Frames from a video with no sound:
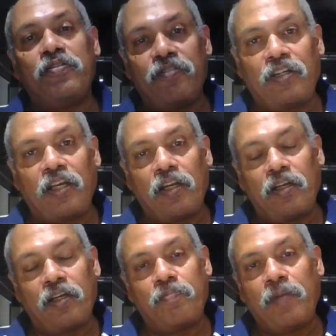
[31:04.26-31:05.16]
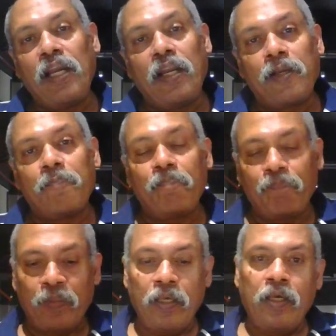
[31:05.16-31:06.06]
of a regular building.
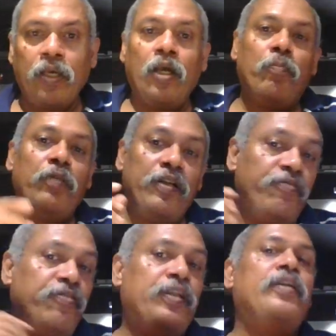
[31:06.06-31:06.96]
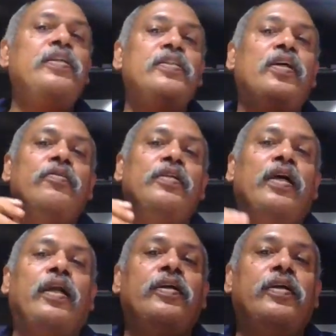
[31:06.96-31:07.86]
But if it turns out
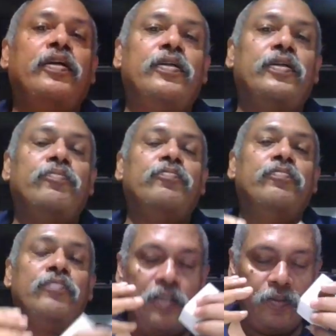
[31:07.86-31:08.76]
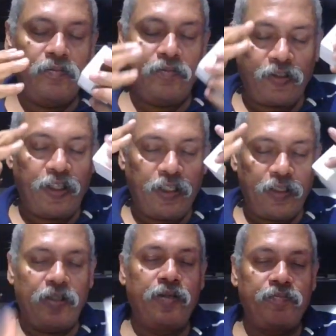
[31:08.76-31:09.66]
that, sorry,
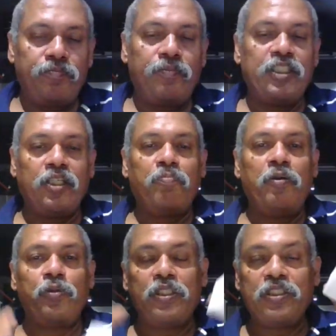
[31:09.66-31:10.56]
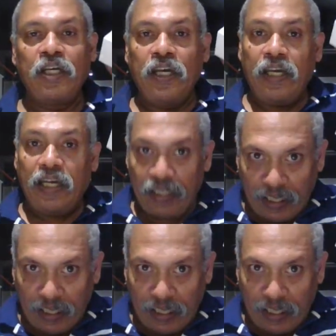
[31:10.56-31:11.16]
I'm mixing up my words, it